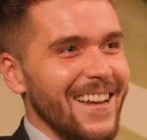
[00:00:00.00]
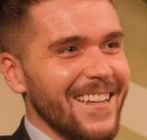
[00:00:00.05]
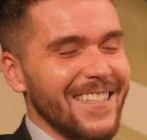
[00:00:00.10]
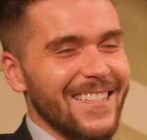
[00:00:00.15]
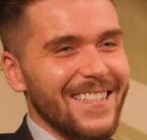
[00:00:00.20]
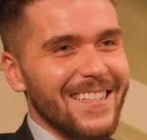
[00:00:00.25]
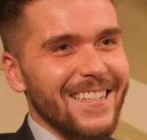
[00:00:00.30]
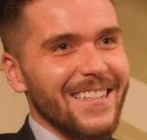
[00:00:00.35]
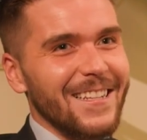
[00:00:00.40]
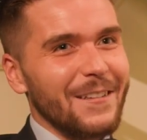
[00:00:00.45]

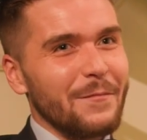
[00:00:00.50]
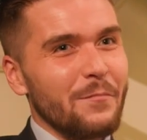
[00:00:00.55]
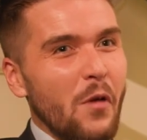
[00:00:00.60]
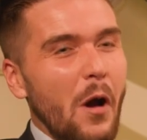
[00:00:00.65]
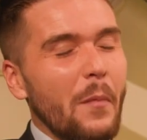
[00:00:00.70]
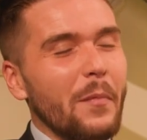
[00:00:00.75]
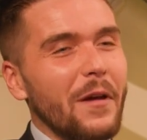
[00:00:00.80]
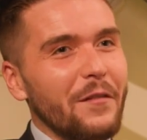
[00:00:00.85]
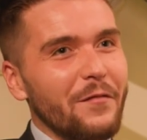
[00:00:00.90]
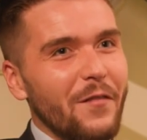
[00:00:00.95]
Honestly,
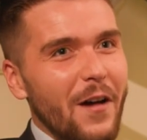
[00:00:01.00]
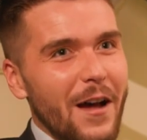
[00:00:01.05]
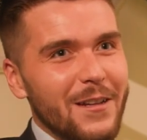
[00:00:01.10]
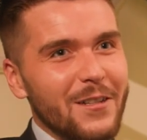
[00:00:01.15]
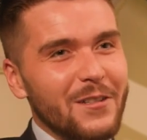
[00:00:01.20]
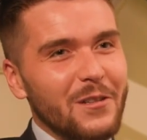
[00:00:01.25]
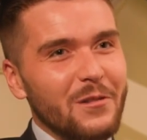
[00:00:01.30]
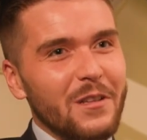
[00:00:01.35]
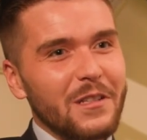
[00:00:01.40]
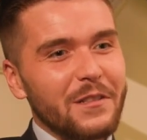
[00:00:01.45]
Property
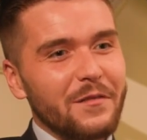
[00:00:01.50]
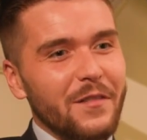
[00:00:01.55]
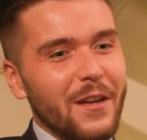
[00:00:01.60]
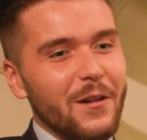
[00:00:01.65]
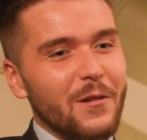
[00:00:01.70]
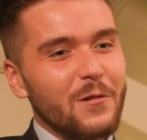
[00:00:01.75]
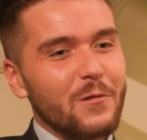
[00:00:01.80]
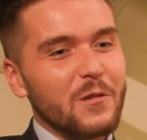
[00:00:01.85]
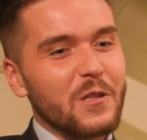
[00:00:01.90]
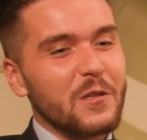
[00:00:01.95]
Finder do this
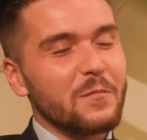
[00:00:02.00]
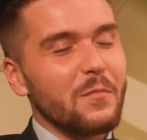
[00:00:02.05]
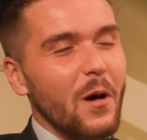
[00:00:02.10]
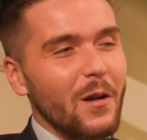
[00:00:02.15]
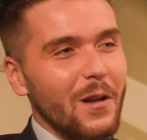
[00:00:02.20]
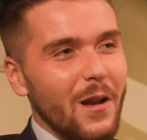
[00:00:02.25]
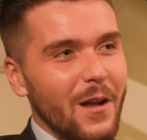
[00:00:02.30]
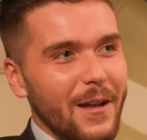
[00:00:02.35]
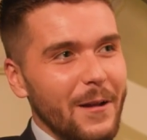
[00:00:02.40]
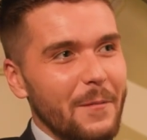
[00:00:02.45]
thing called
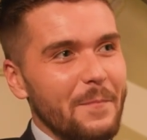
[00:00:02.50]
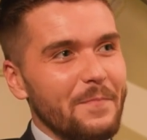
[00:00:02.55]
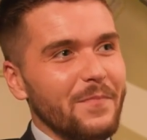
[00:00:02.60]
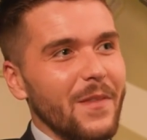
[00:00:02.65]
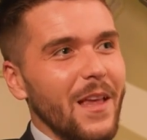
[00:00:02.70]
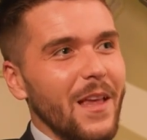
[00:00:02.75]
Spotlight.